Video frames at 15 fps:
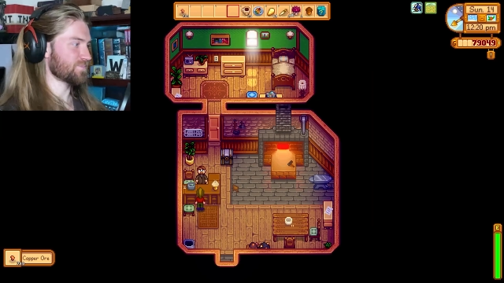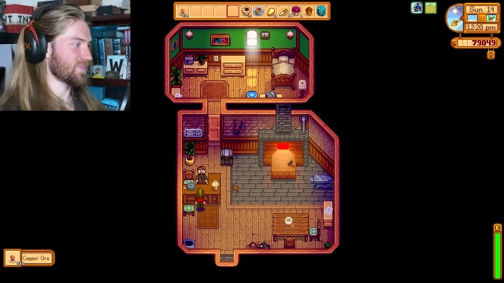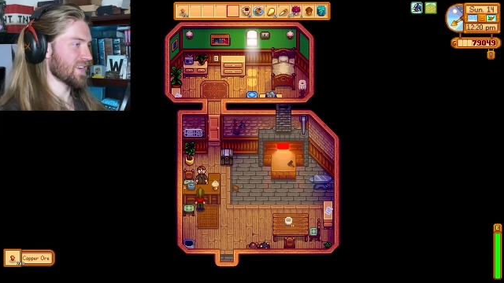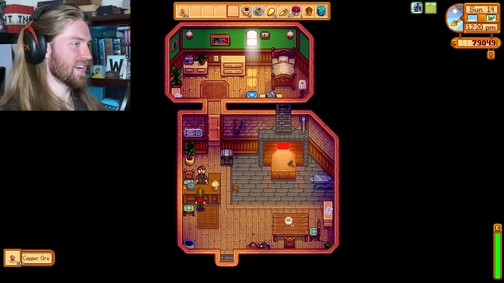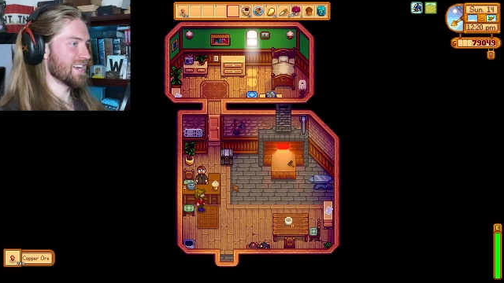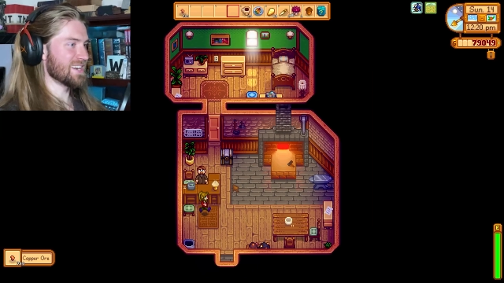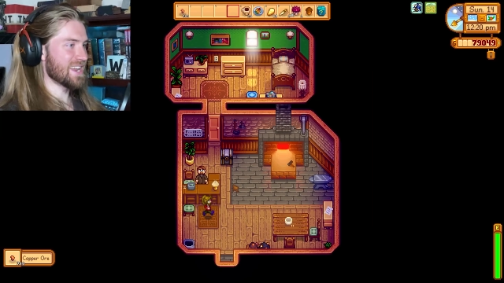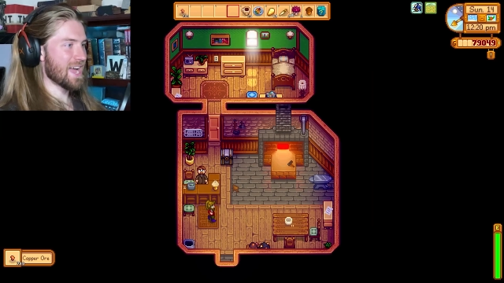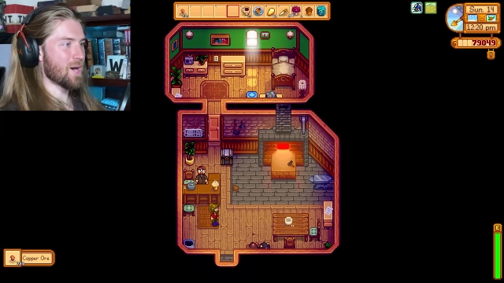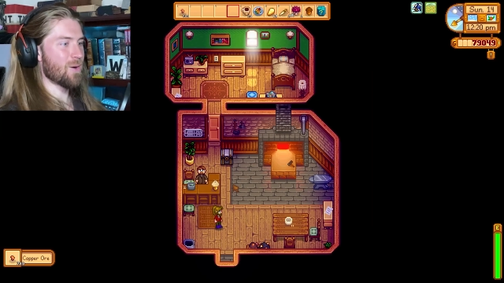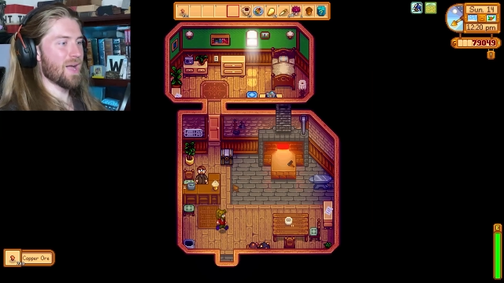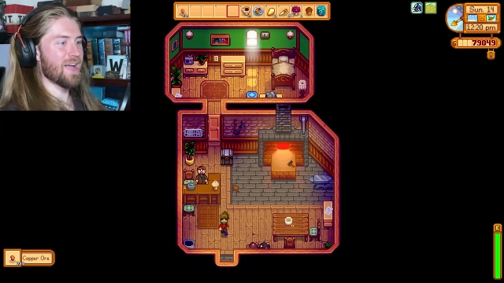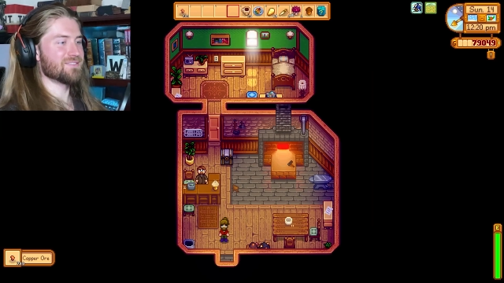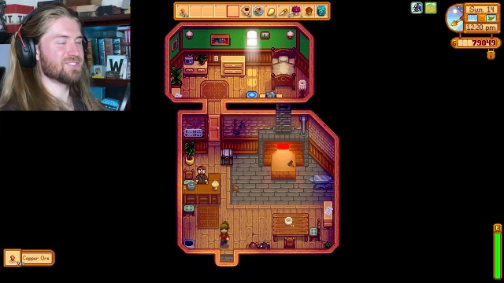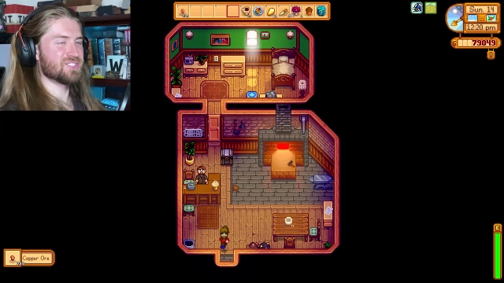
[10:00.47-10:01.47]
I now
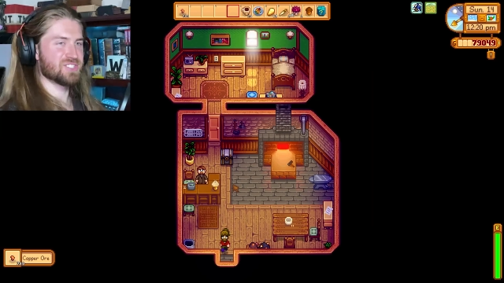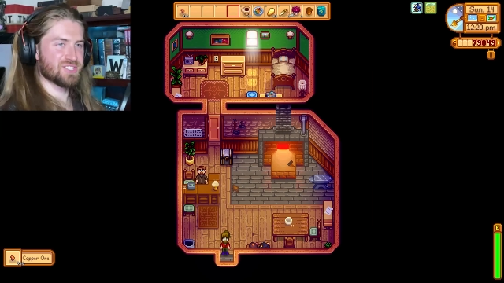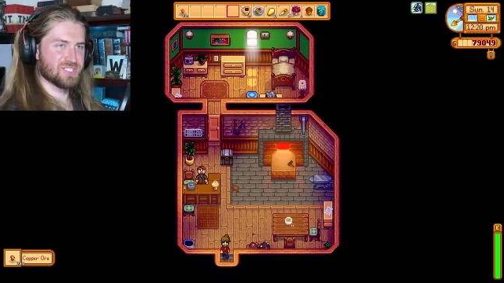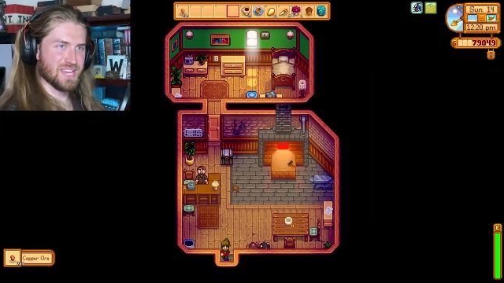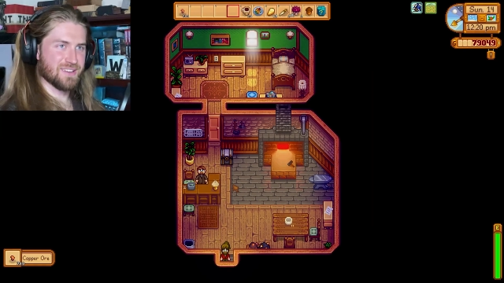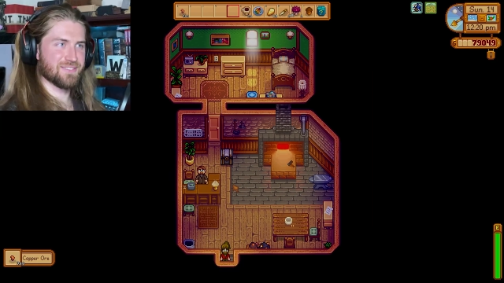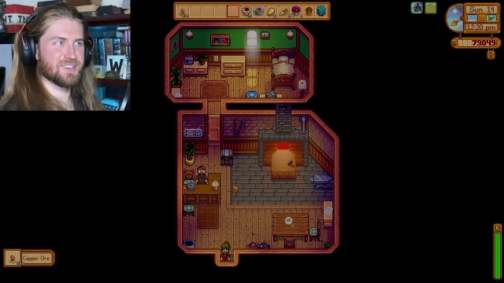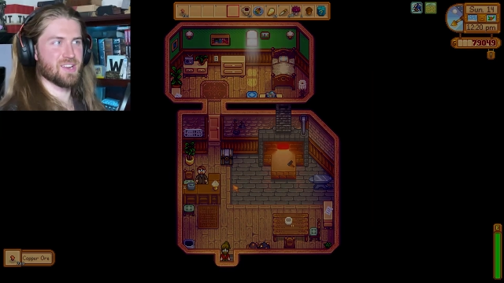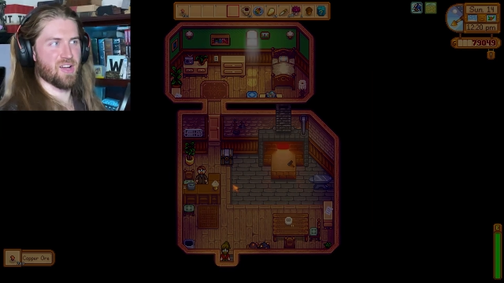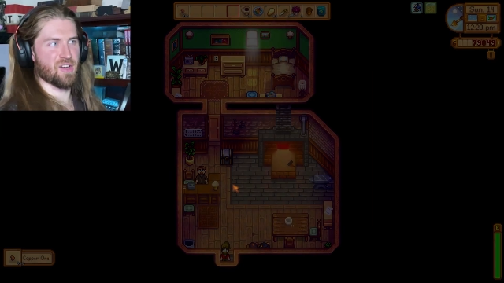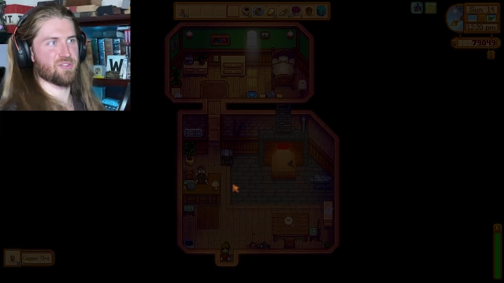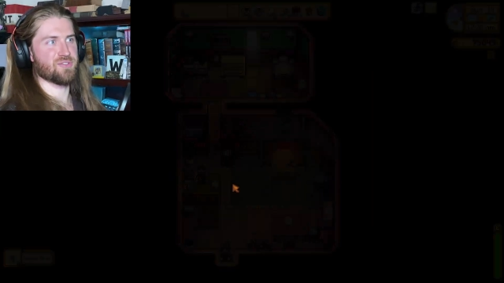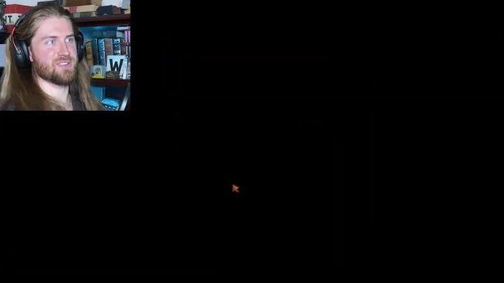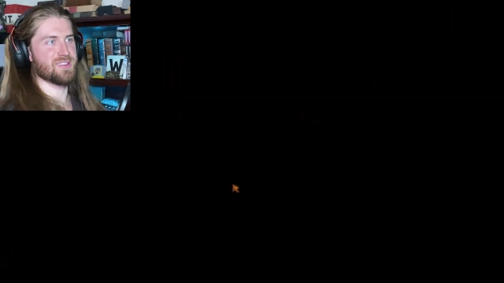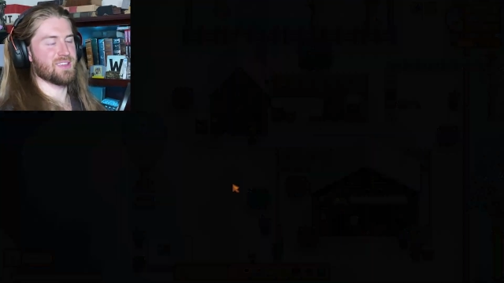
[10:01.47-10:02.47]
have
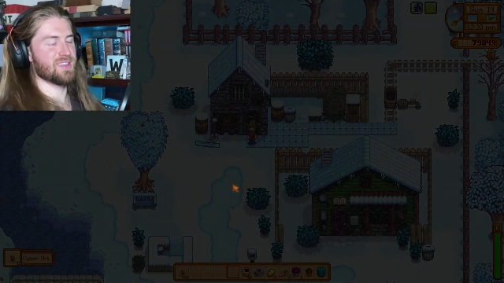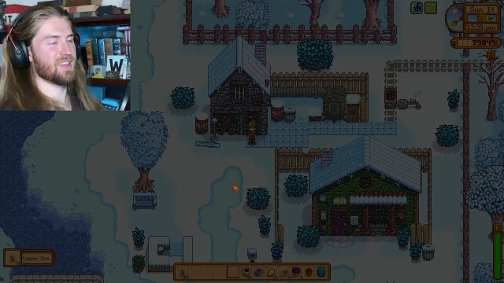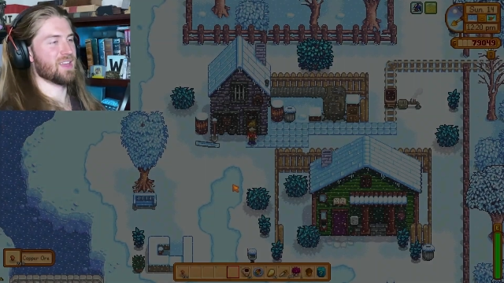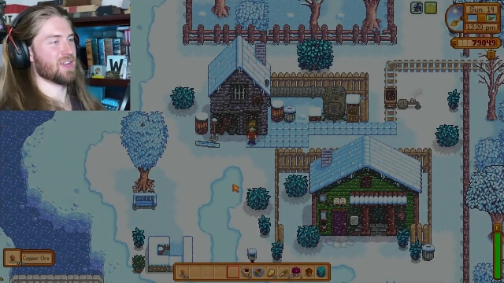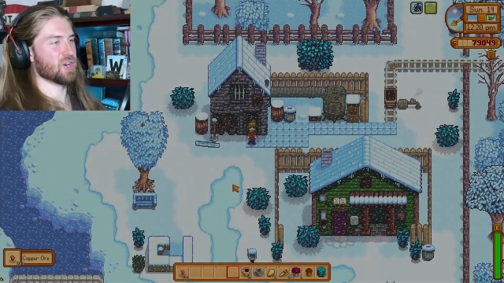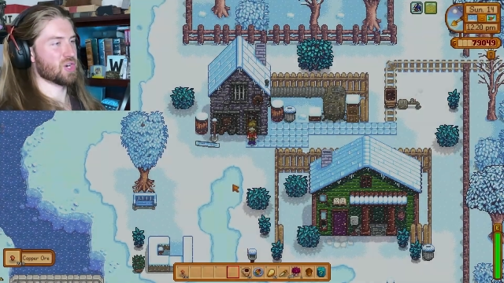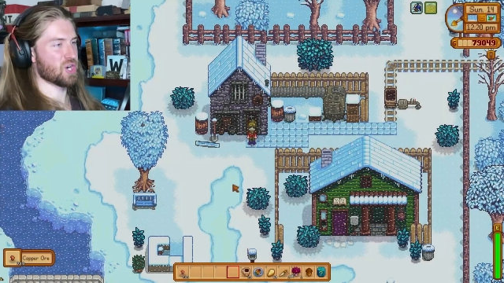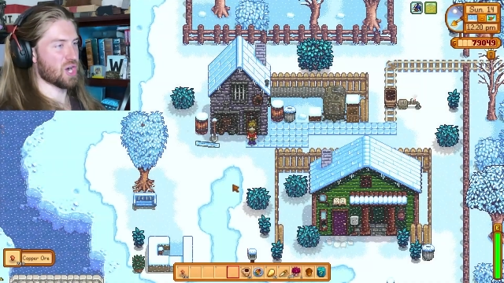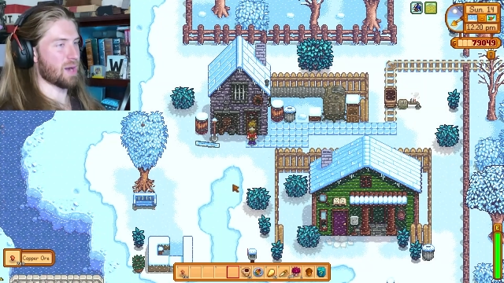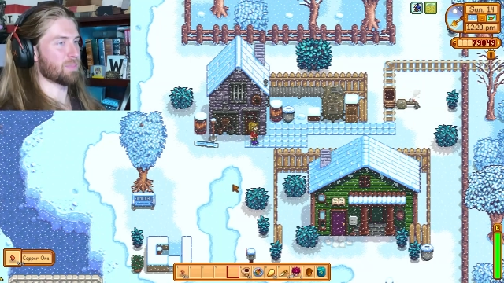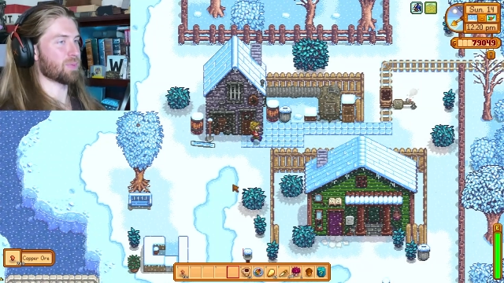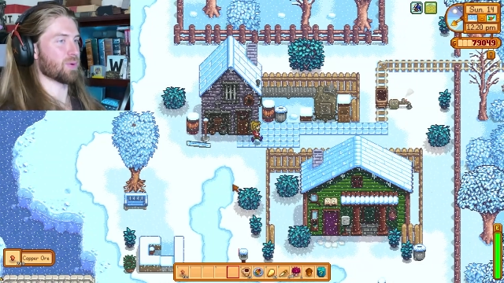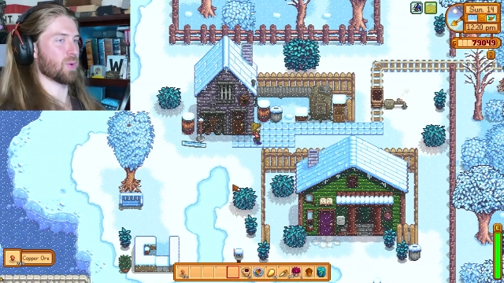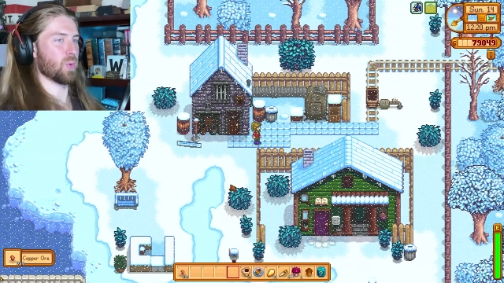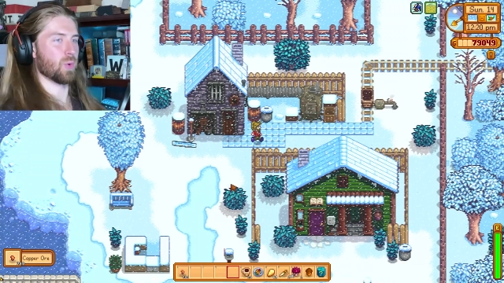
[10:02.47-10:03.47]
700
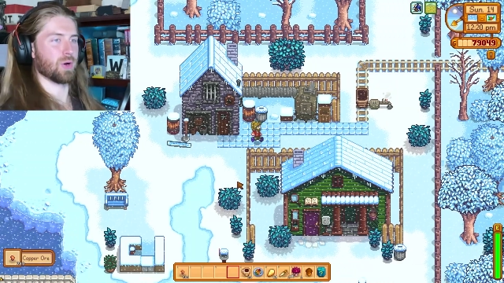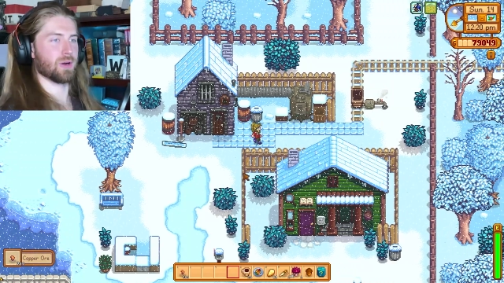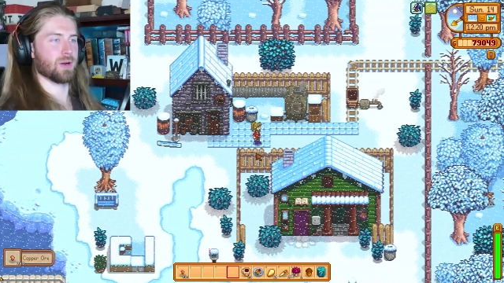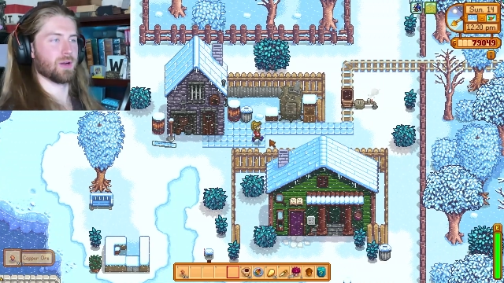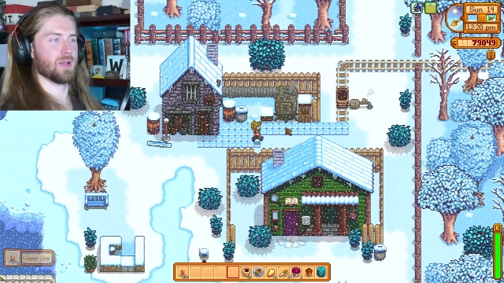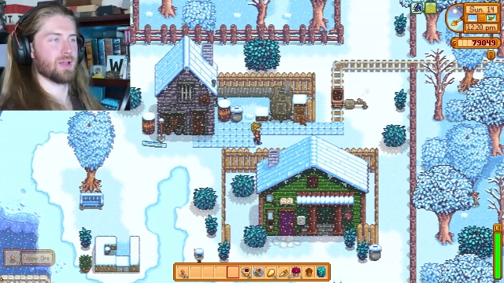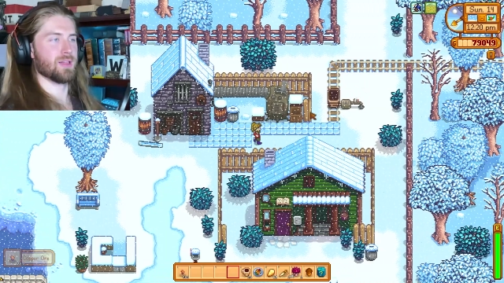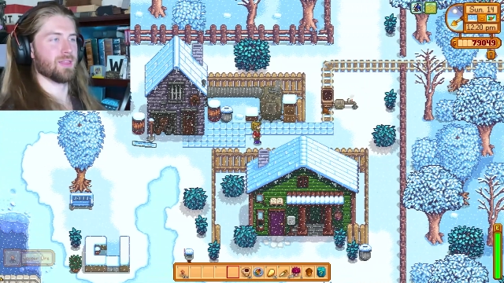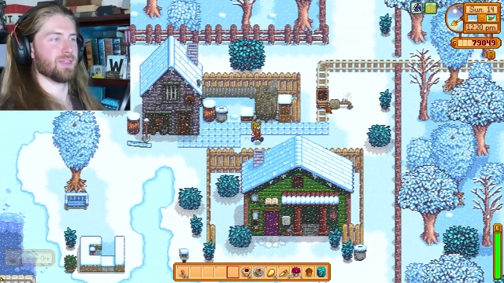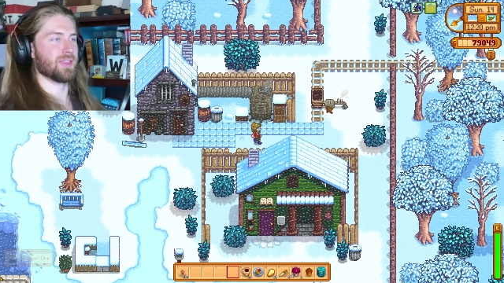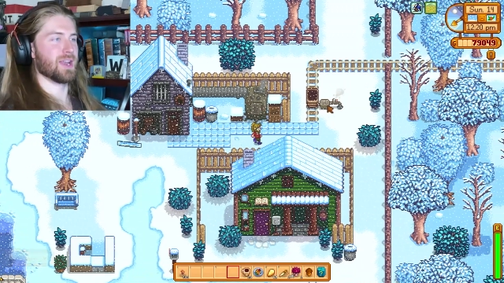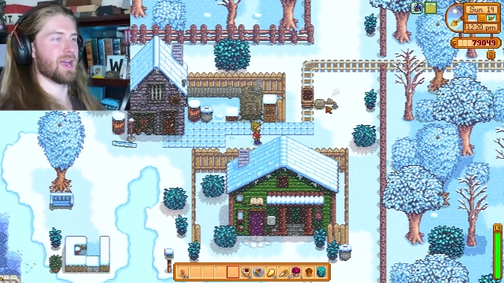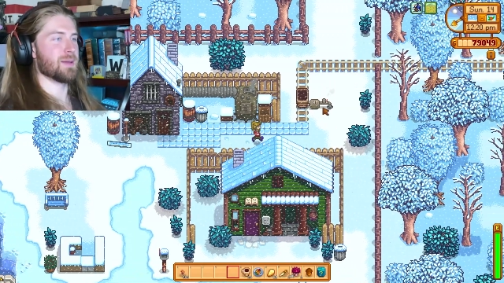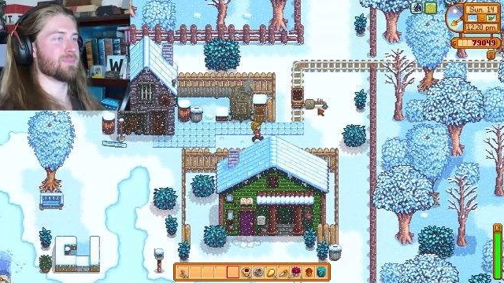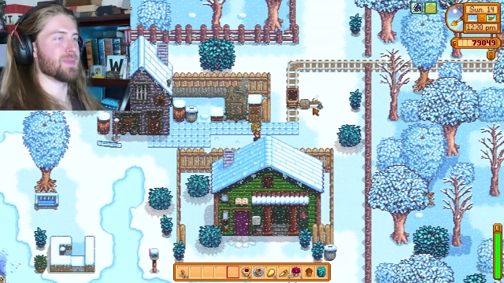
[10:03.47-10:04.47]
copper ore that
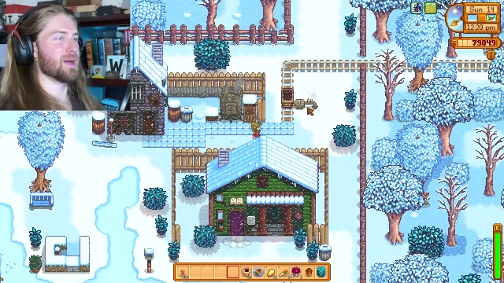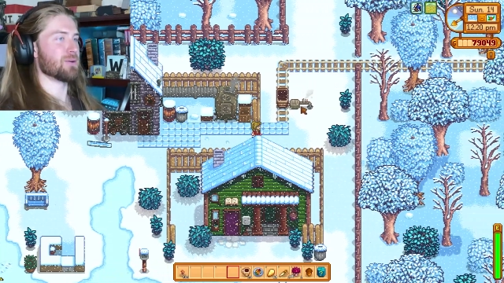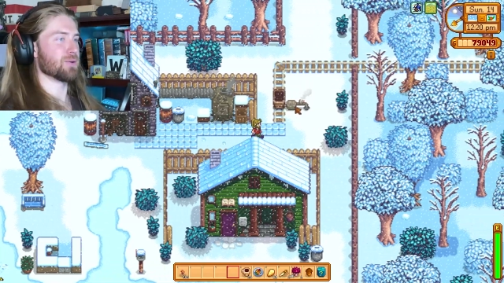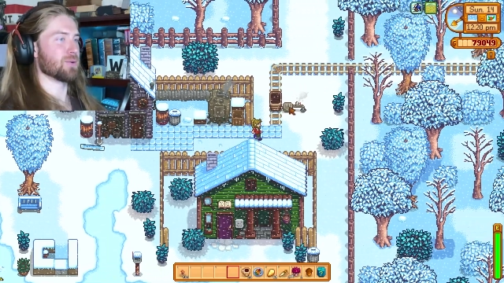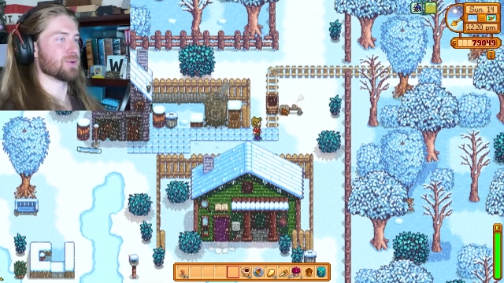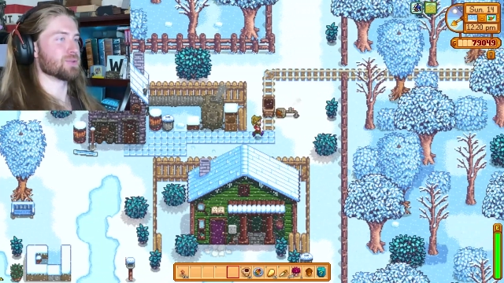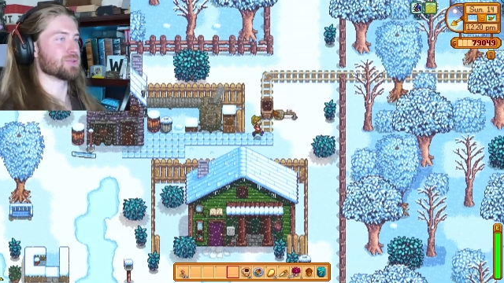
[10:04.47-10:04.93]
I am now going